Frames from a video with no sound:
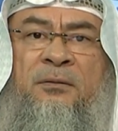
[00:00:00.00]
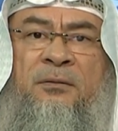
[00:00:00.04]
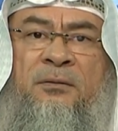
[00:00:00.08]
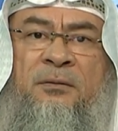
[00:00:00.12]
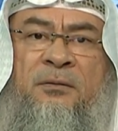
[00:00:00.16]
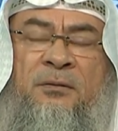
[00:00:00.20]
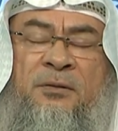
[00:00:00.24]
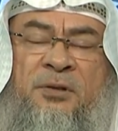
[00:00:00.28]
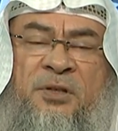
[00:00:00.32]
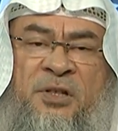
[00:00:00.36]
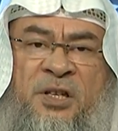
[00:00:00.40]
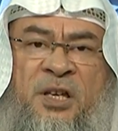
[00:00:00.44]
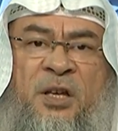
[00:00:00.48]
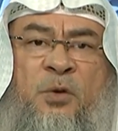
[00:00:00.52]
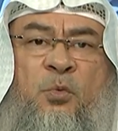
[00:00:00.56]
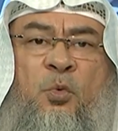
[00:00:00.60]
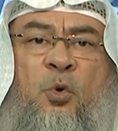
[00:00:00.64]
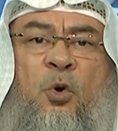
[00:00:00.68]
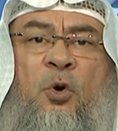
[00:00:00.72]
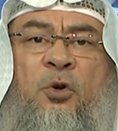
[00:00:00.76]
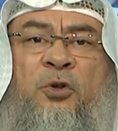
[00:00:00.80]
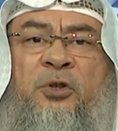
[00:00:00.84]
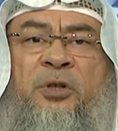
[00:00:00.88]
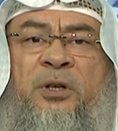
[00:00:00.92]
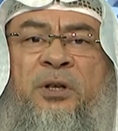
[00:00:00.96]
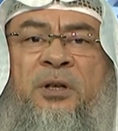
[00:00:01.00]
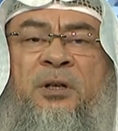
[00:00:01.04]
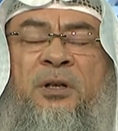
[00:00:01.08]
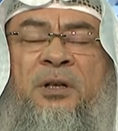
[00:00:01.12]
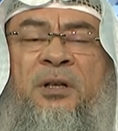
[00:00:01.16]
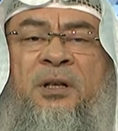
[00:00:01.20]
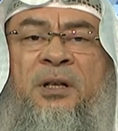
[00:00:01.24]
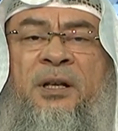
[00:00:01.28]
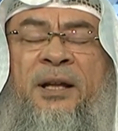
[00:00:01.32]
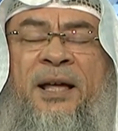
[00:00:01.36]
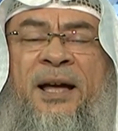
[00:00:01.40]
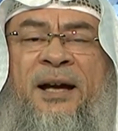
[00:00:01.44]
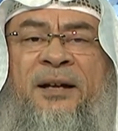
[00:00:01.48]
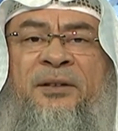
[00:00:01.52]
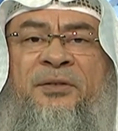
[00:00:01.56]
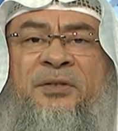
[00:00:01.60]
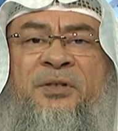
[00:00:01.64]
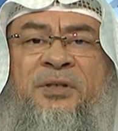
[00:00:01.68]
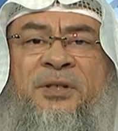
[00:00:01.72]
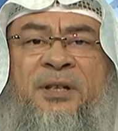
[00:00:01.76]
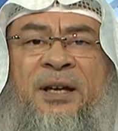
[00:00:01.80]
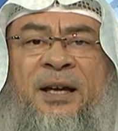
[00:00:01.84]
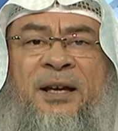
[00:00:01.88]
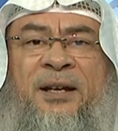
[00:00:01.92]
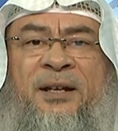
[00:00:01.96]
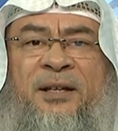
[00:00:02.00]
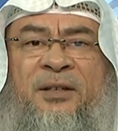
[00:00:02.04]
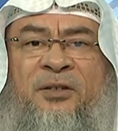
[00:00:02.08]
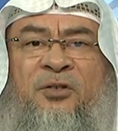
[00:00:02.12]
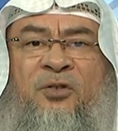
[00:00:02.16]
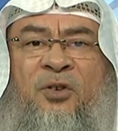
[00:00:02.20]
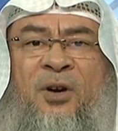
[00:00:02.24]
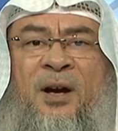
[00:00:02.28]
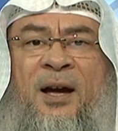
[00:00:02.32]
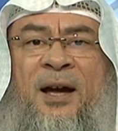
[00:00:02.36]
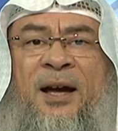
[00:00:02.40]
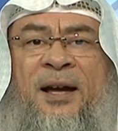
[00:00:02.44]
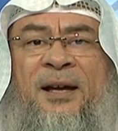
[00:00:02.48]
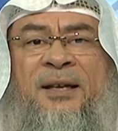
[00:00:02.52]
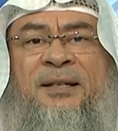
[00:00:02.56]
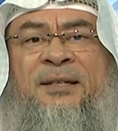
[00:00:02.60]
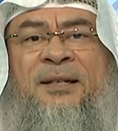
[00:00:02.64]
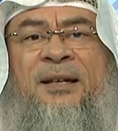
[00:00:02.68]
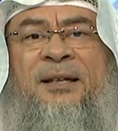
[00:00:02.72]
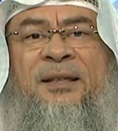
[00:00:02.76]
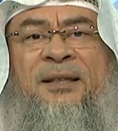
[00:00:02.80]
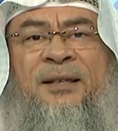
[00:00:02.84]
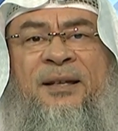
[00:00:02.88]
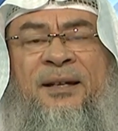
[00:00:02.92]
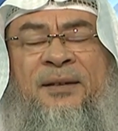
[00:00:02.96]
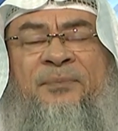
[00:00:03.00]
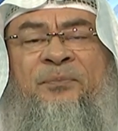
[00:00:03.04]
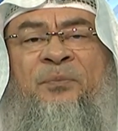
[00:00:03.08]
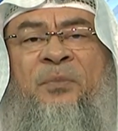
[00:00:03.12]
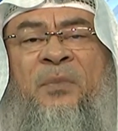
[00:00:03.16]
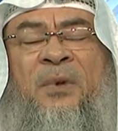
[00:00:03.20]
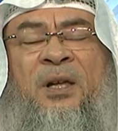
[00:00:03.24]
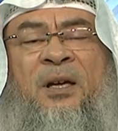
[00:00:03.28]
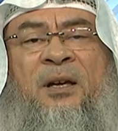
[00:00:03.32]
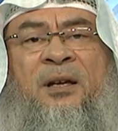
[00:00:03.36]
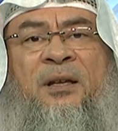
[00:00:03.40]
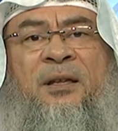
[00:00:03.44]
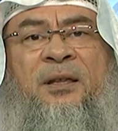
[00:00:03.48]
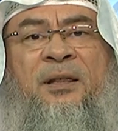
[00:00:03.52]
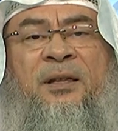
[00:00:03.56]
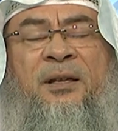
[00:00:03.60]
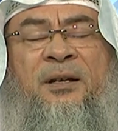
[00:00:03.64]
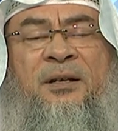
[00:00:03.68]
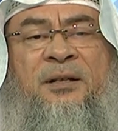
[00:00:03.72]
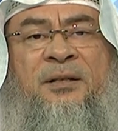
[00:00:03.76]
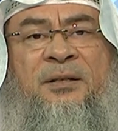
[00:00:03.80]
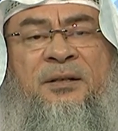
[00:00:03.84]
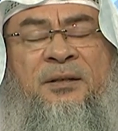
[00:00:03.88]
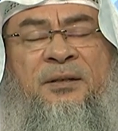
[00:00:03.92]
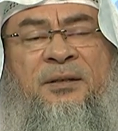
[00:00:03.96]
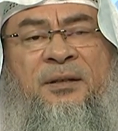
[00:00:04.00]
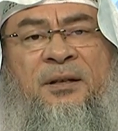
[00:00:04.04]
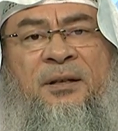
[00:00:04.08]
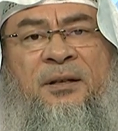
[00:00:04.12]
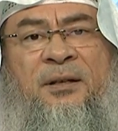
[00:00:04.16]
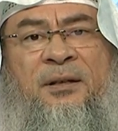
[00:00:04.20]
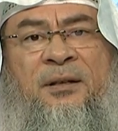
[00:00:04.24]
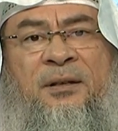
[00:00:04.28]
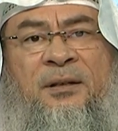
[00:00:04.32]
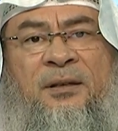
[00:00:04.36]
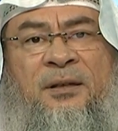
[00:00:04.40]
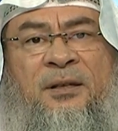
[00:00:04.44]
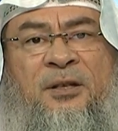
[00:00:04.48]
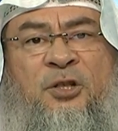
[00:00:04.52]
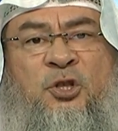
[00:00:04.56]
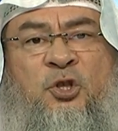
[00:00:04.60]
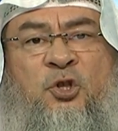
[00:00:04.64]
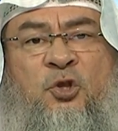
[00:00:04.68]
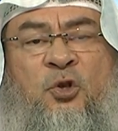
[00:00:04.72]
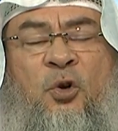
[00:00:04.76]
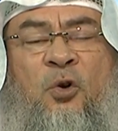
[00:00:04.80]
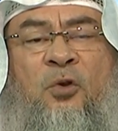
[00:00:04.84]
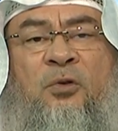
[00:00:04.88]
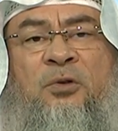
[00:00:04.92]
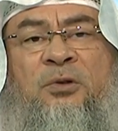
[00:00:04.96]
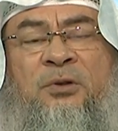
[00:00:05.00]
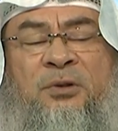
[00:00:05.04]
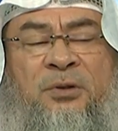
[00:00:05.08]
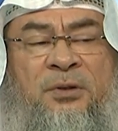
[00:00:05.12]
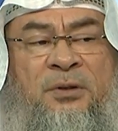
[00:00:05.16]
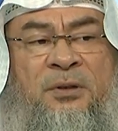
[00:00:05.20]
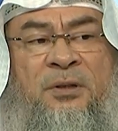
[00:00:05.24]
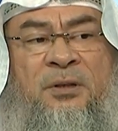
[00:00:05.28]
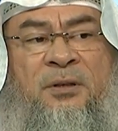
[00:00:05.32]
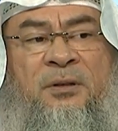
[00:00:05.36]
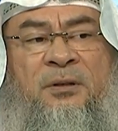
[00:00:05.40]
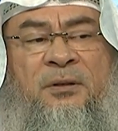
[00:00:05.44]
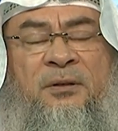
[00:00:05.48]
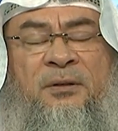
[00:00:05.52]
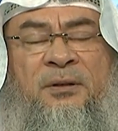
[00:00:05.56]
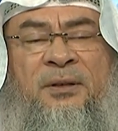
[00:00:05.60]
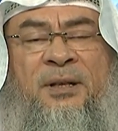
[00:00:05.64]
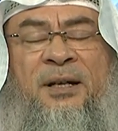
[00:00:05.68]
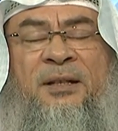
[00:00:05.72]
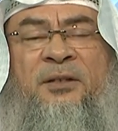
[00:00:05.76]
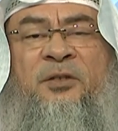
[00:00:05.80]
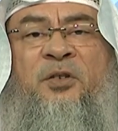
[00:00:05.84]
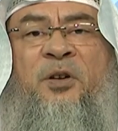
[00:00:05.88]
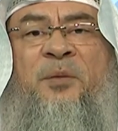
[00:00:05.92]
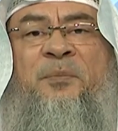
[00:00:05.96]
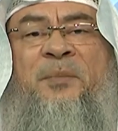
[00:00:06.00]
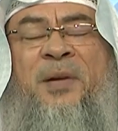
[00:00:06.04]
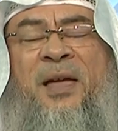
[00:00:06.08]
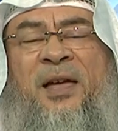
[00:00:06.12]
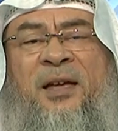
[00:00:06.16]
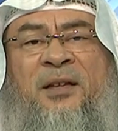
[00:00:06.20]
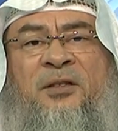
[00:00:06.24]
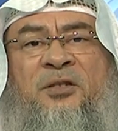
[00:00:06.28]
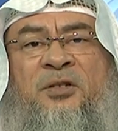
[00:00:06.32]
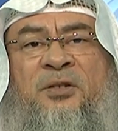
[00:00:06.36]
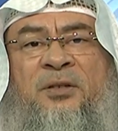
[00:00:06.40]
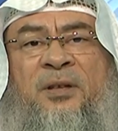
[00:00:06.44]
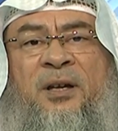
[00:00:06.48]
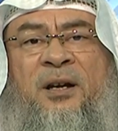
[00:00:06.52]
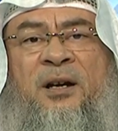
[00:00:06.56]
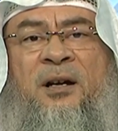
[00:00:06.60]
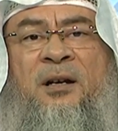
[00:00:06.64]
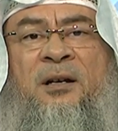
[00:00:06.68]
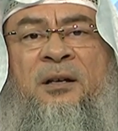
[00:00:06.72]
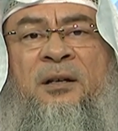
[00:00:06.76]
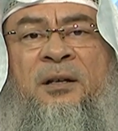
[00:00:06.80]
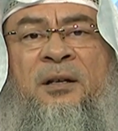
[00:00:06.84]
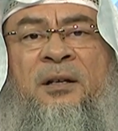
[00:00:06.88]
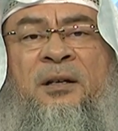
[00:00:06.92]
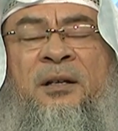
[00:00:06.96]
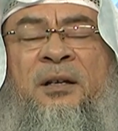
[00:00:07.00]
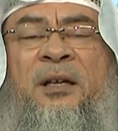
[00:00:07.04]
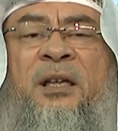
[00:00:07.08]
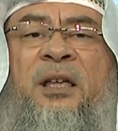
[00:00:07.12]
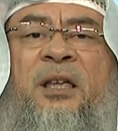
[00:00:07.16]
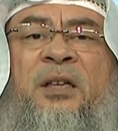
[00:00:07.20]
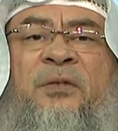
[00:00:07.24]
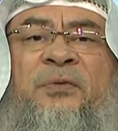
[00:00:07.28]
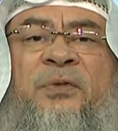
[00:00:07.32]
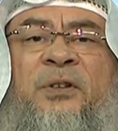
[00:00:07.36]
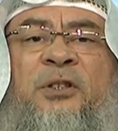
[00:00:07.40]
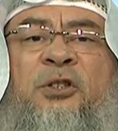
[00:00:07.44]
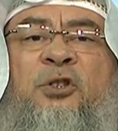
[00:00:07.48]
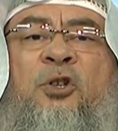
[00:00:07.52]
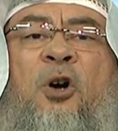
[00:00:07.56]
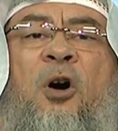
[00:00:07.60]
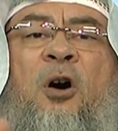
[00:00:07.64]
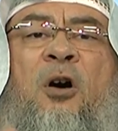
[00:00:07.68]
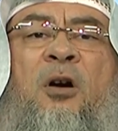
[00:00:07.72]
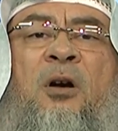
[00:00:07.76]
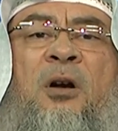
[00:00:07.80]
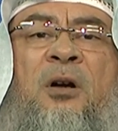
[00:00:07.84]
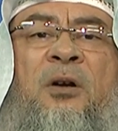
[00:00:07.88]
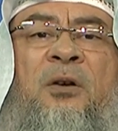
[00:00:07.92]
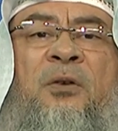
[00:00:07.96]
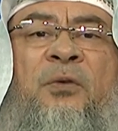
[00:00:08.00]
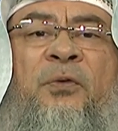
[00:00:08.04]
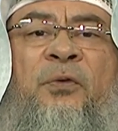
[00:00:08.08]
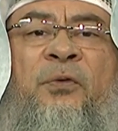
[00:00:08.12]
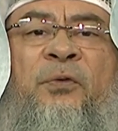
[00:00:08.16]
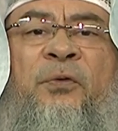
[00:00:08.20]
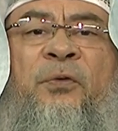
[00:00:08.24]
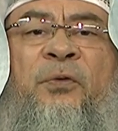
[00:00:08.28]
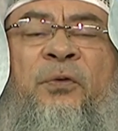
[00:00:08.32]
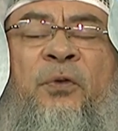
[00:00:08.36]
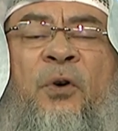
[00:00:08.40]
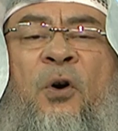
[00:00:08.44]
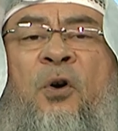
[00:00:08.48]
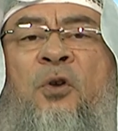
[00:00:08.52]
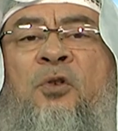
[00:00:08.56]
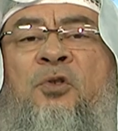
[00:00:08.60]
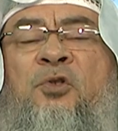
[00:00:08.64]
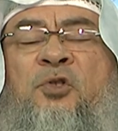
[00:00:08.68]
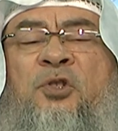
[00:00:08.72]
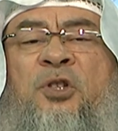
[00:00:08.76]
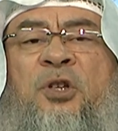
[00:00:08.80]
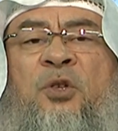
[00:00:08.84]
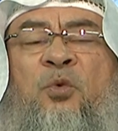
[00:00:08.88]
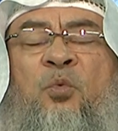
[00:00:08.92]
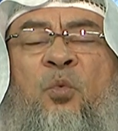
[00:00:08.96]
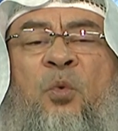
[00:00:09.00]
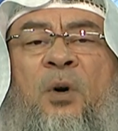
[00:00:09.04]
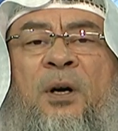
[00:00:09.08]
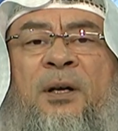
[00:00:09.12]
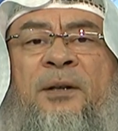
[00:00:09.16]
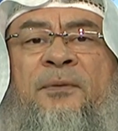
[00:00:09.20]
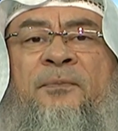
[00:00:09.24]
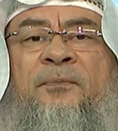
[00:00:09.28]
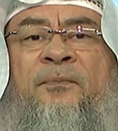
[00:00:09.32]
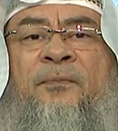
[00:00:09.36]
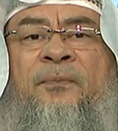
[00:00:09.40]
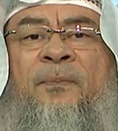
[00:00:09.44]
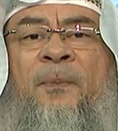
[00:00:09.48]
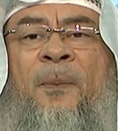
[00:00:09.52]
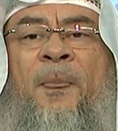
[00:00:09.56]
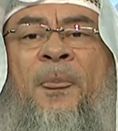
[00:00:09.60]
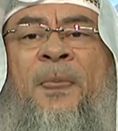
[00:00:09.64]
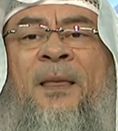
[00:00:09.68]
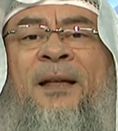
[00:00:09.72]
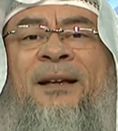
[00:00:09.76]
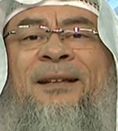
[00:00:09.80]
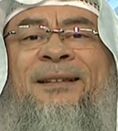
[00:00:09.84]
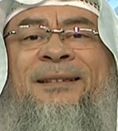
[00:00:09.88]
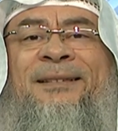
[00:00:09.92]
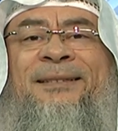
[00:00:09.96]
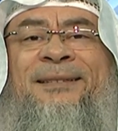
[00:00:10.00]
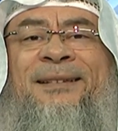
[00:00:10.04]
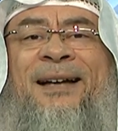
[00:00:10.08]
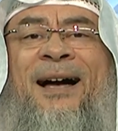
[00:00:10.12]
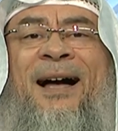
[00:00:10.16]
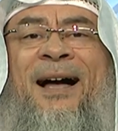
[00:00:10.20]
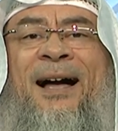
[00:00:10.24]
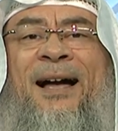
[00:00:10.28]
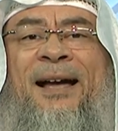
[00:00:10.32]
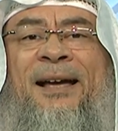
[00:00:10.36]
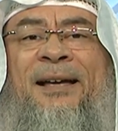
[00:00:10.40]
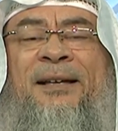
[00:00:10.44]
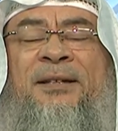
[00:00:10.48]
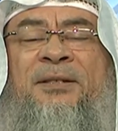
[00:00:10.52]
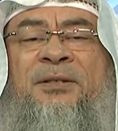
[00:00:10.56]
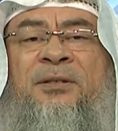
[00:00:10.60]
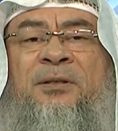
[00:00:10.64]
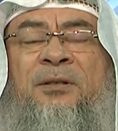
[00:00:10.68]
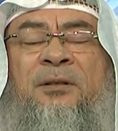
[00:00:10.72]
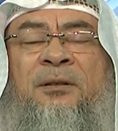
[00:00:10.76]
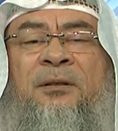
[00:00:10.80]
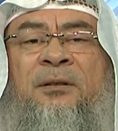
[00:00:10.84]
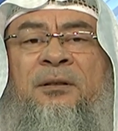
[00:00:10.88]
seawater collects and it dries, and then there's the salt that remains there. If a dog falls in one, dies,